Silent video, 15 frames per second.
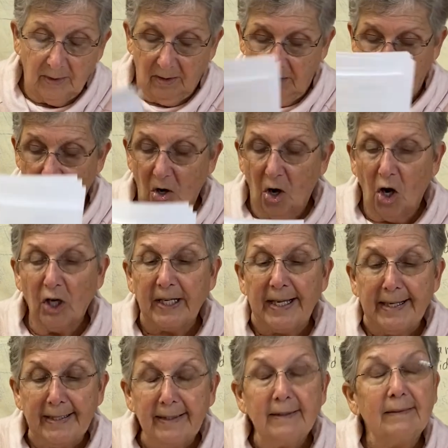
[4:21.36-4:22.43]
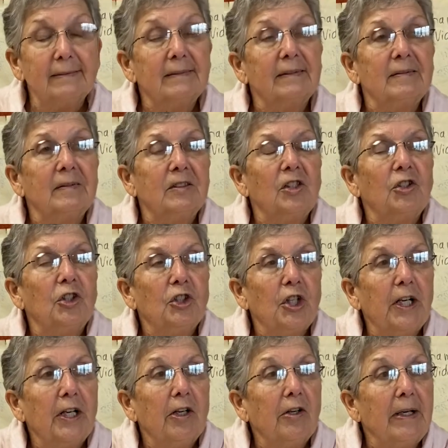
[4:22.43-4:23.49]
talking,
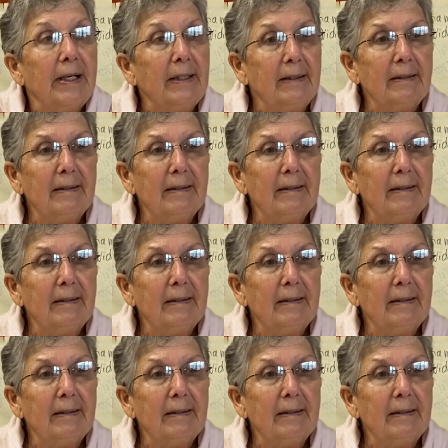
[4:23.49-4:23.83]
sharing,